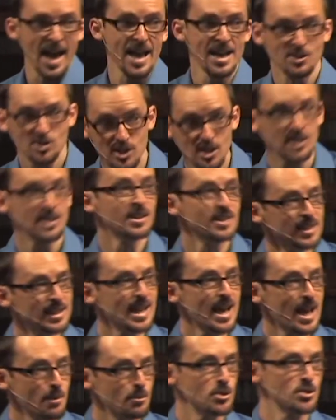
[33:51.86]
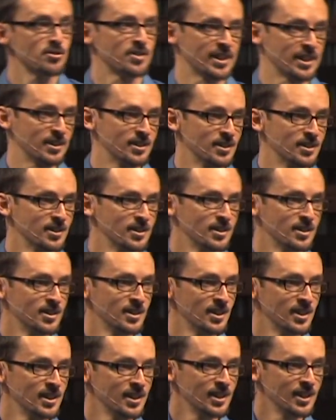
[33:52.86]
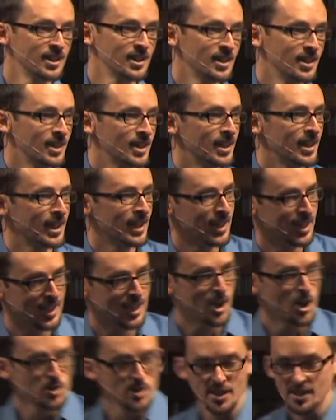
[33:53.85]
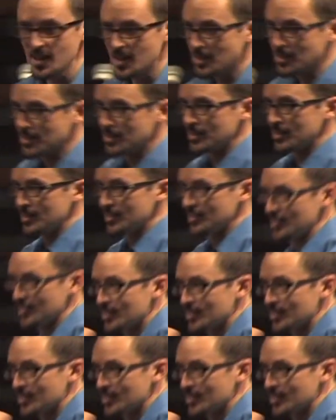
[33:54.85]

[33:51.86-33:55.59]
guy is clearly not moving? He goes like this.